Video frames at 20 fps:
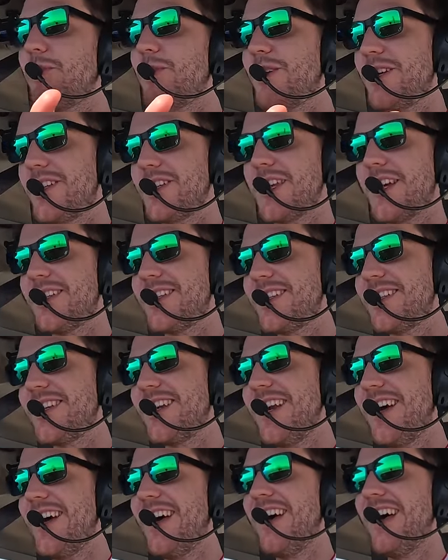what he says.
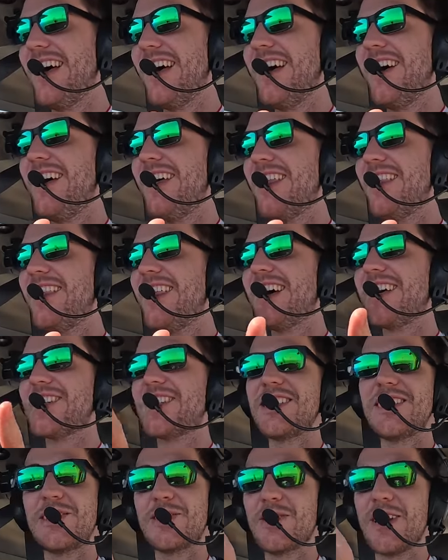That's
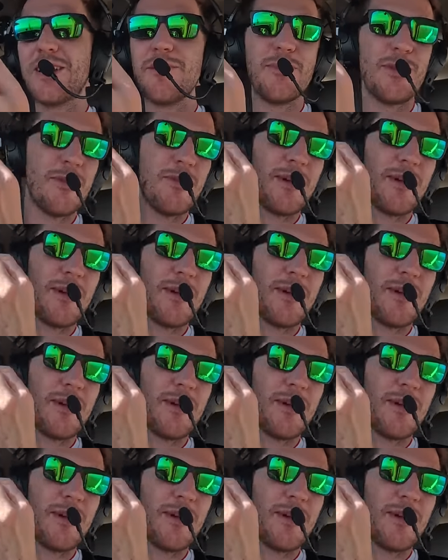incredible,